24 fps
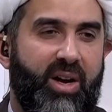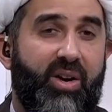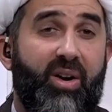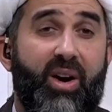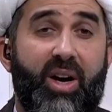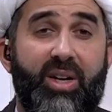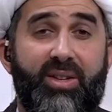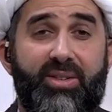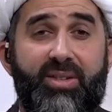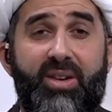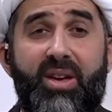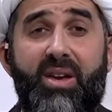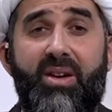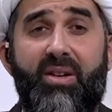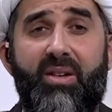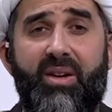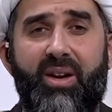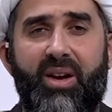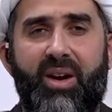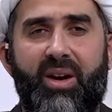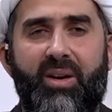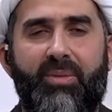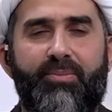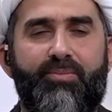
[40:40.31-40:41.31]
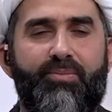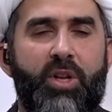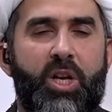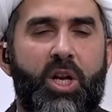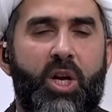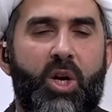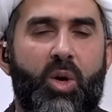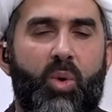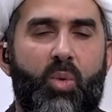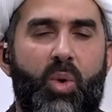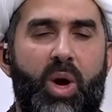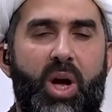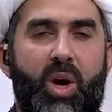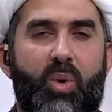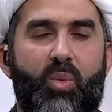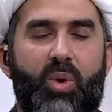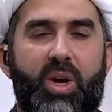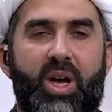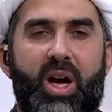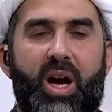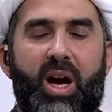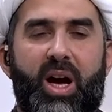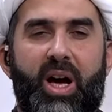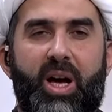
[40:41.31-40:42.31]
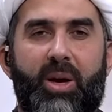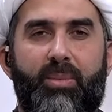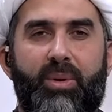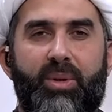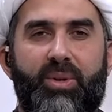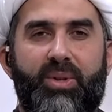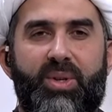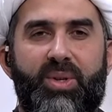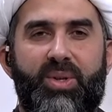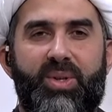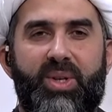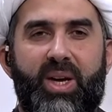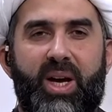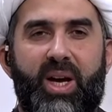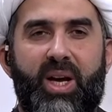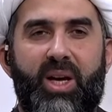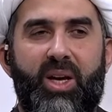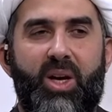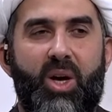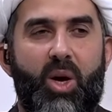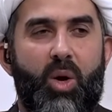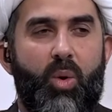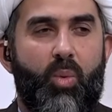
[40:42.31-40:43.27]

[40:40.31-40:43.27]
criteria where we are able to say,